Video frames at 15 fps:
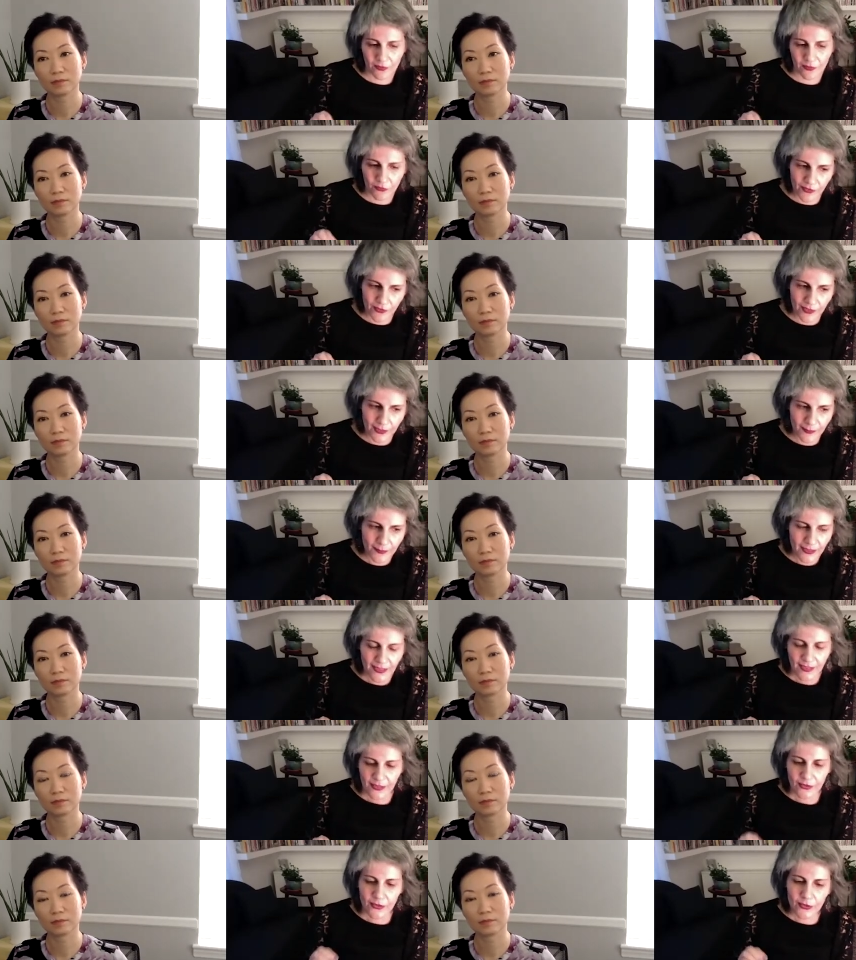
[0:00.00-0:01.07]
Speaker 1: film
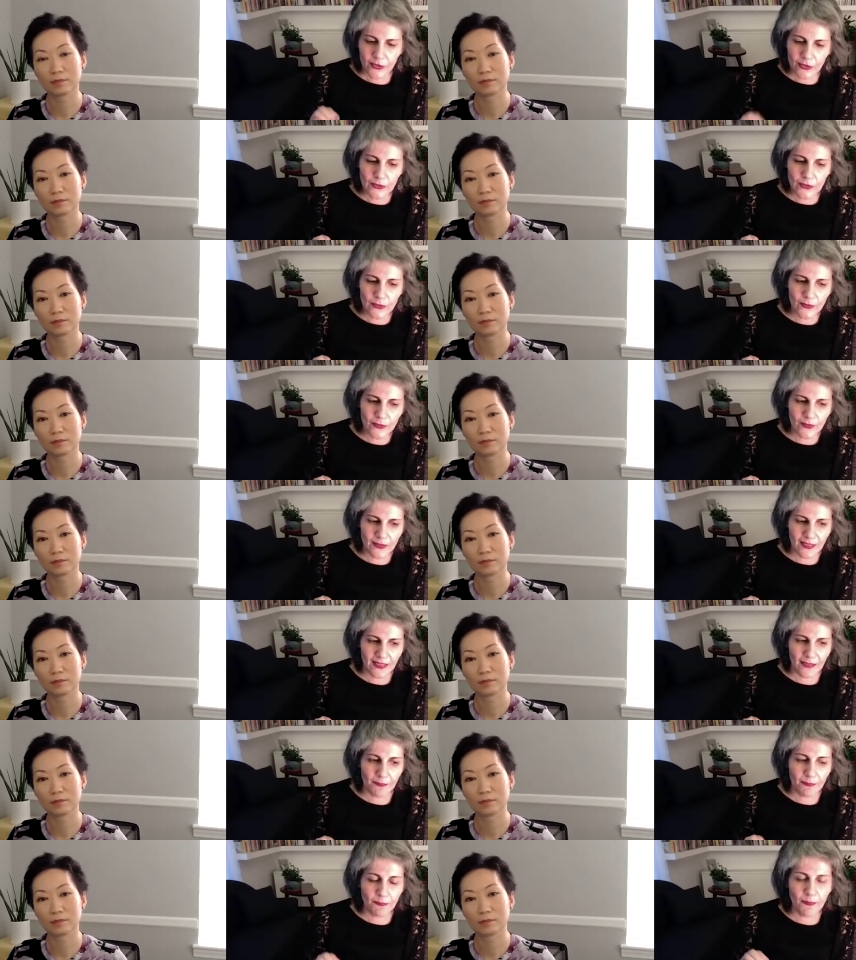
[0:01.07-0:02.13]
to use
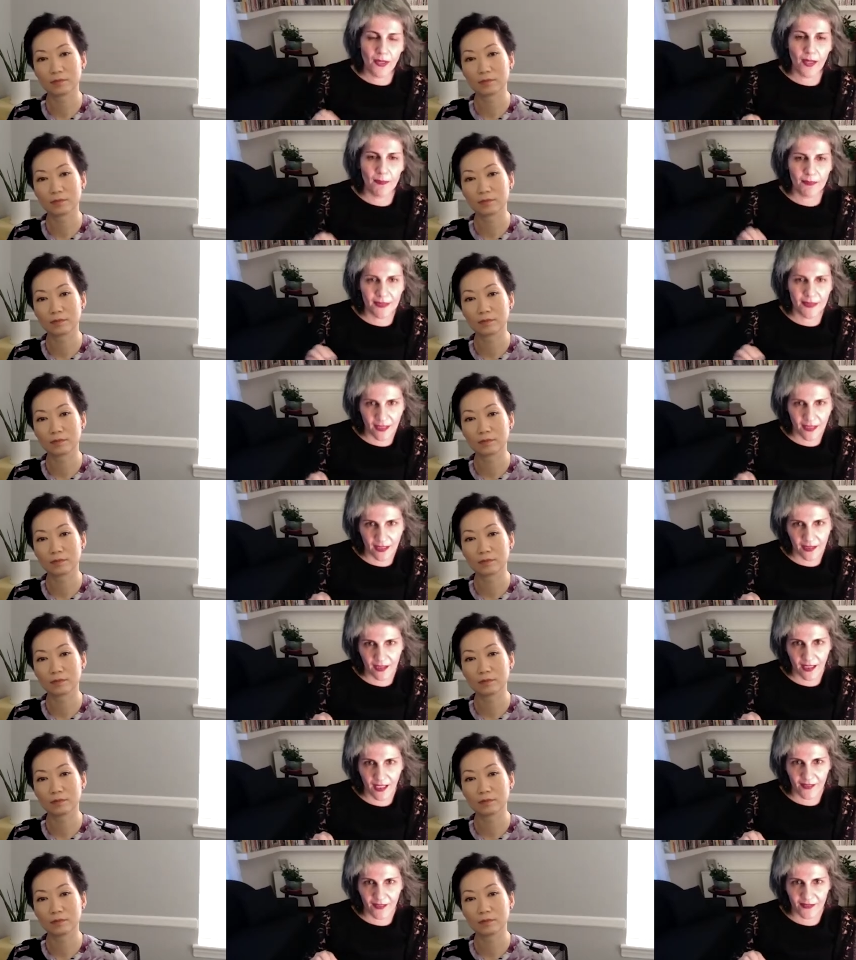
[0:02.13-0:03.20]
public
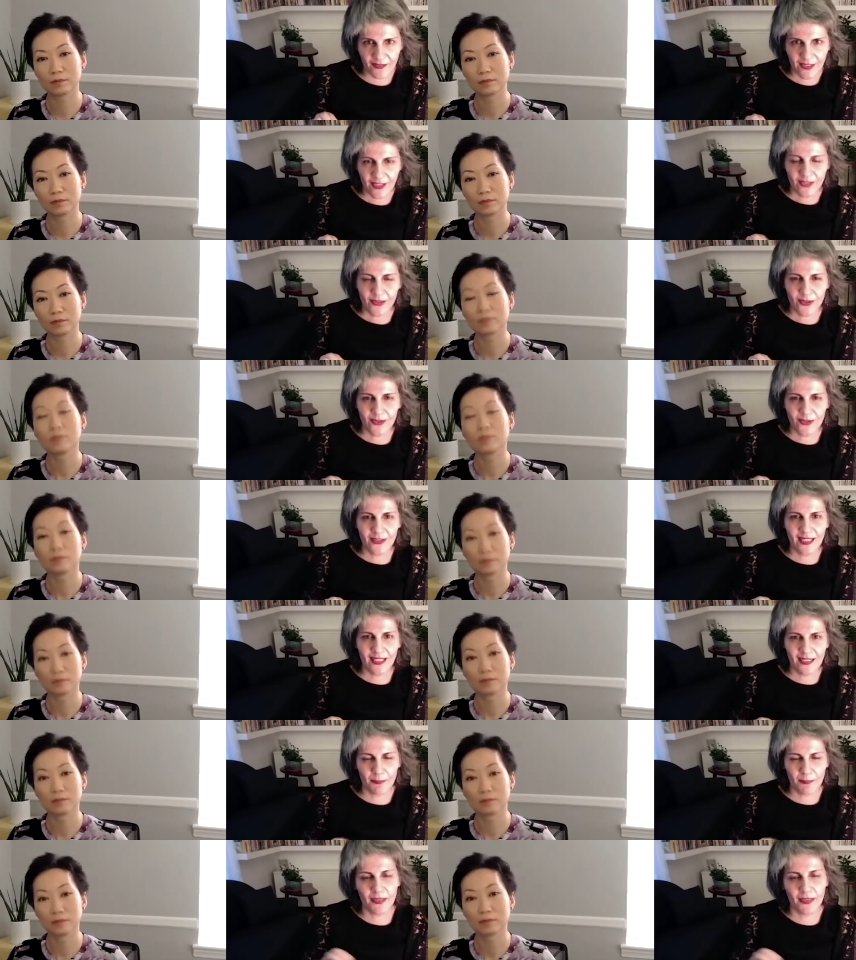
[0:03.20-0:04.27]
archive to tell
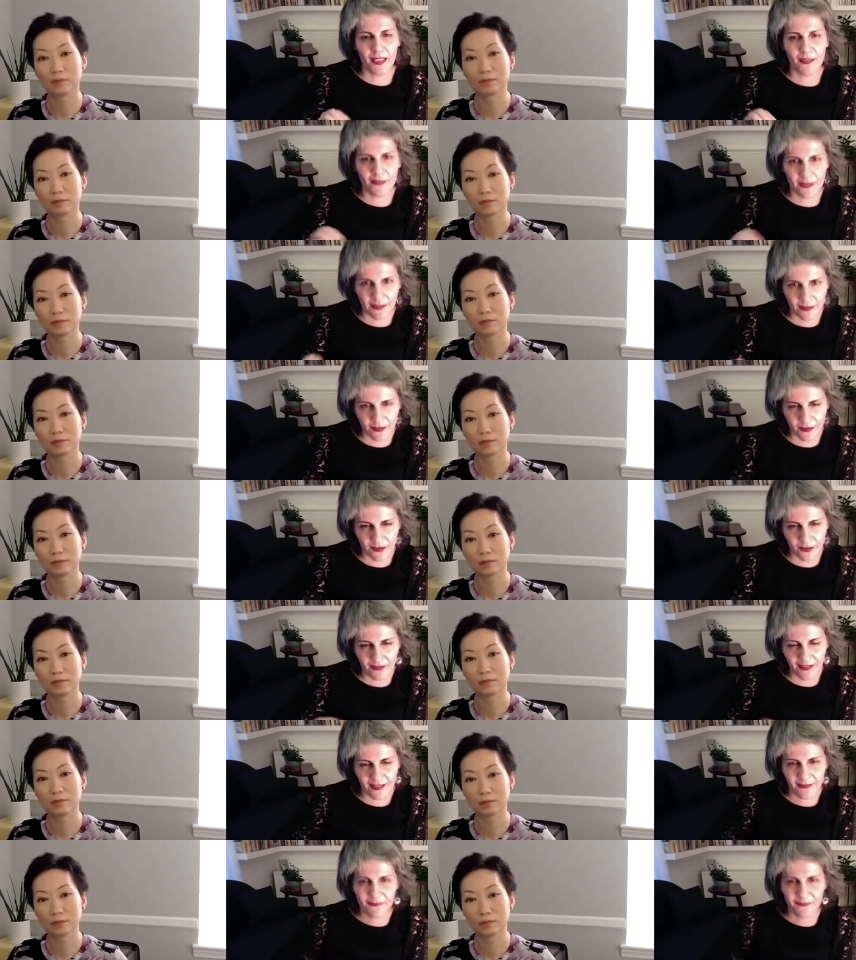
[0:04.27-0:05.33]
a private
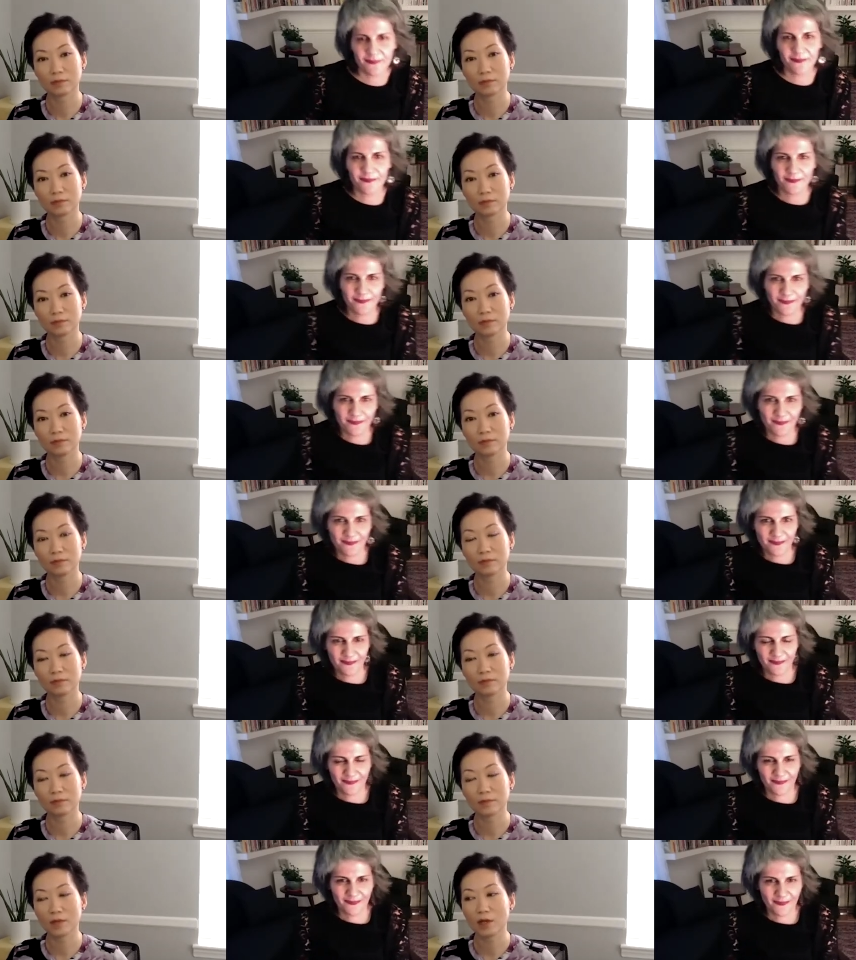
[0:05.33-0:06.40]
story.
Speaker 2: Hmm.
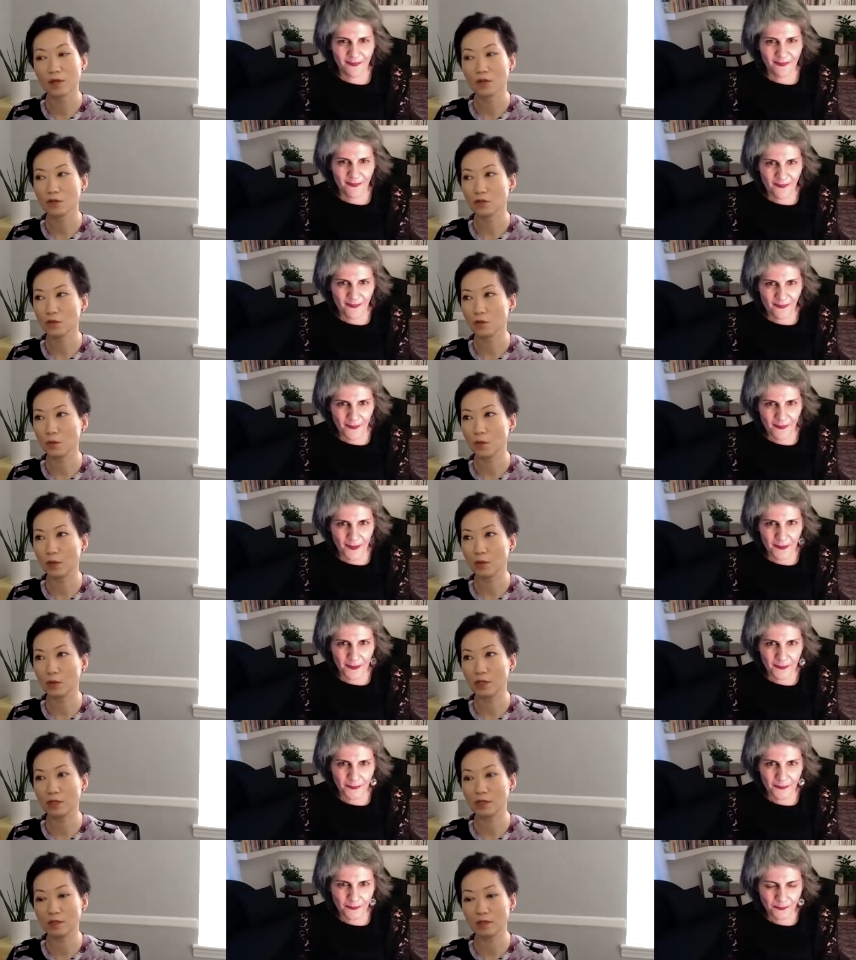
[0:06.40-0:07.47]
So when we
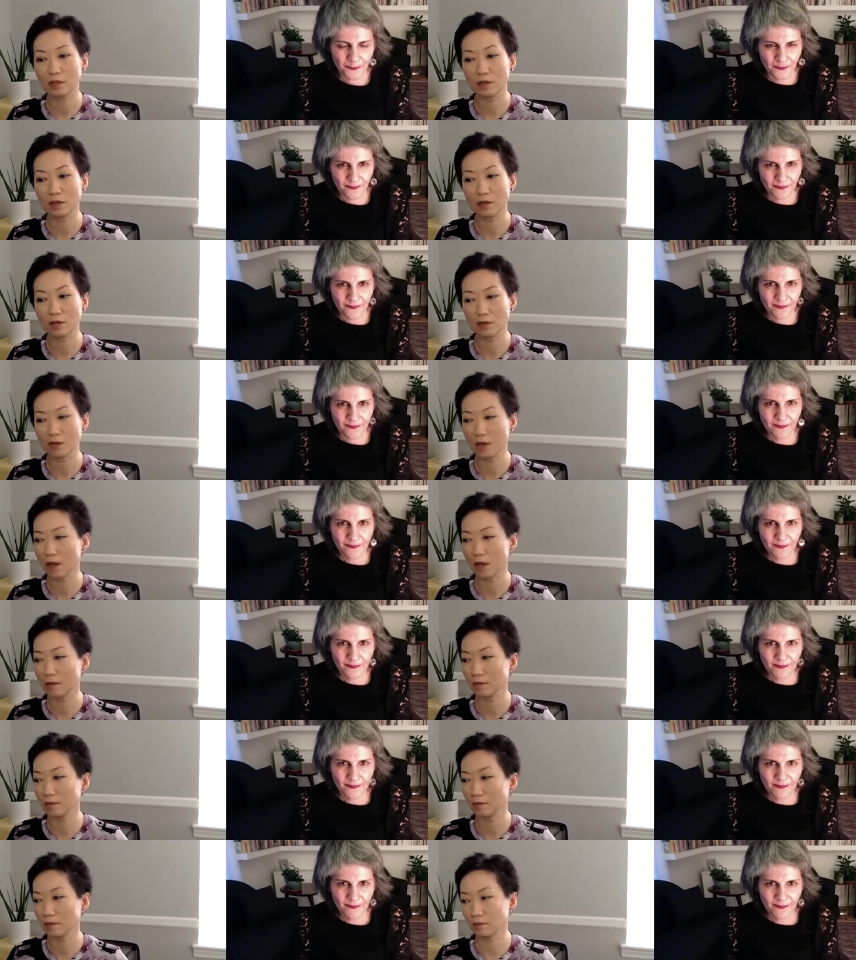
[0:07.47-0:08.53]
see
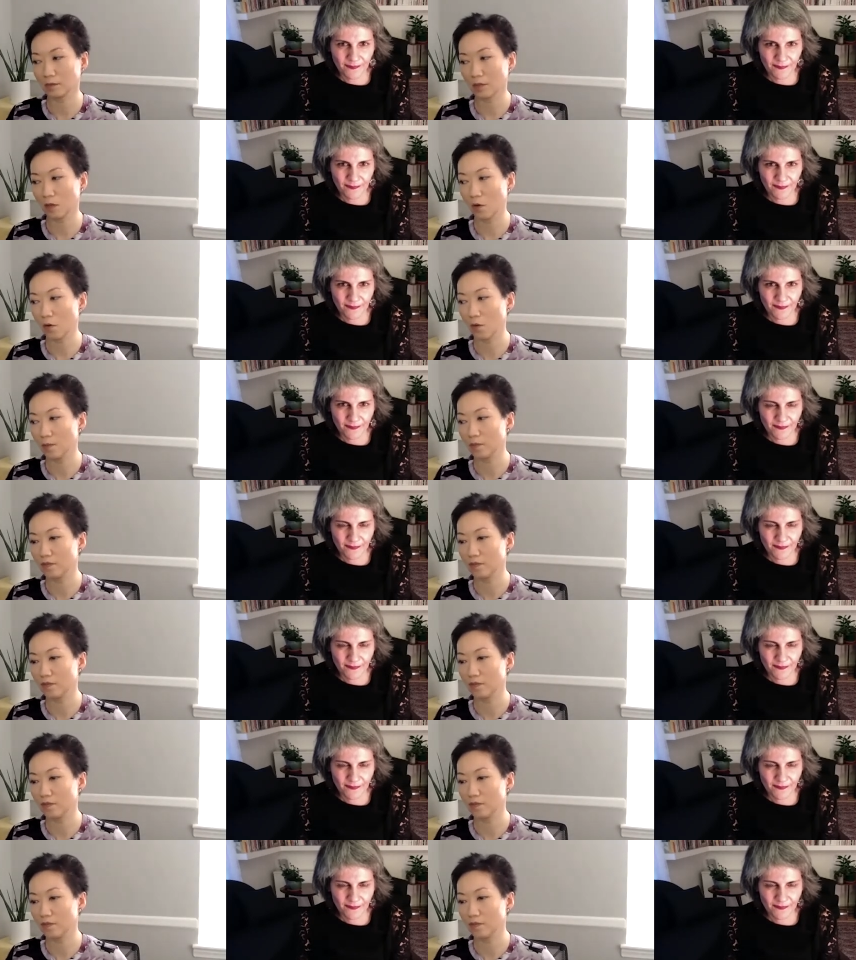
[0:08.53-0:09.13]
some home